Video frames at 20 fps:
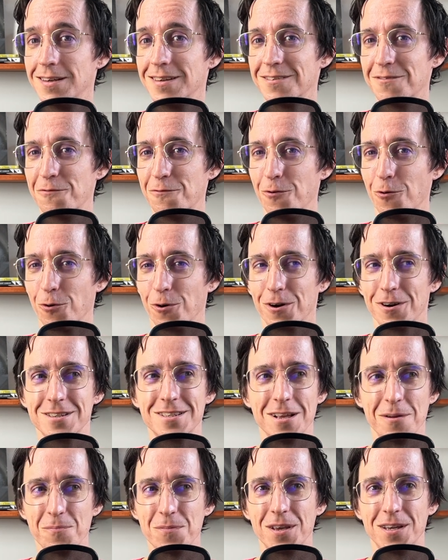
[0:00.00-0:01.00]
for
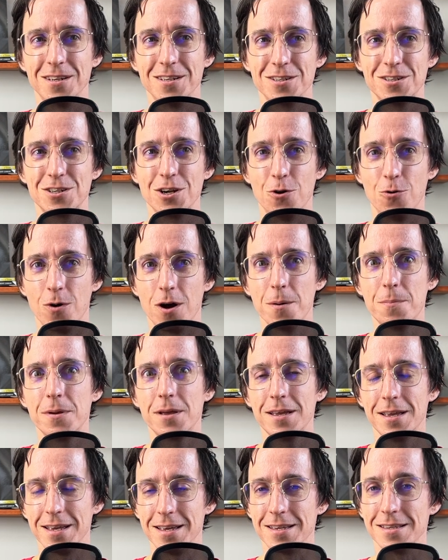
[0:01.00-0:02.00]
something to show up
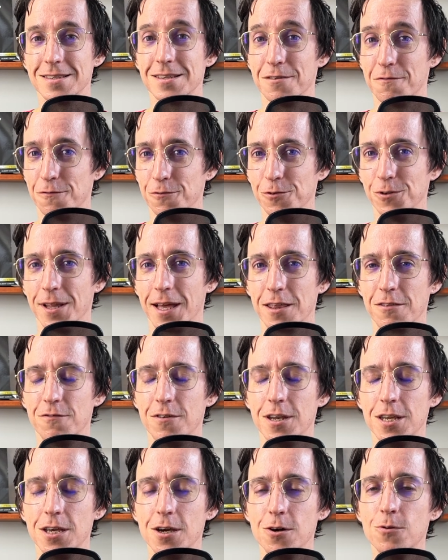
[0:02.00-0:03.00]
as a full-length
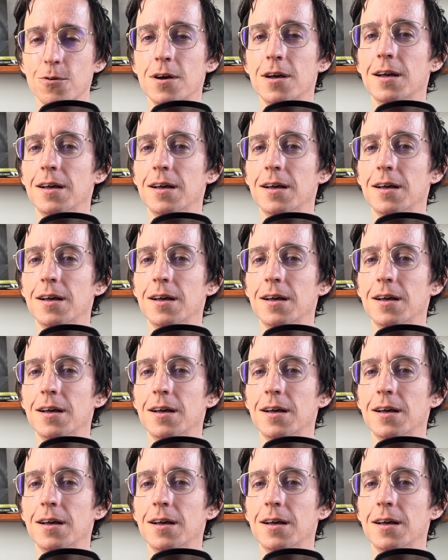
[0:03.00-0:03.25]
video,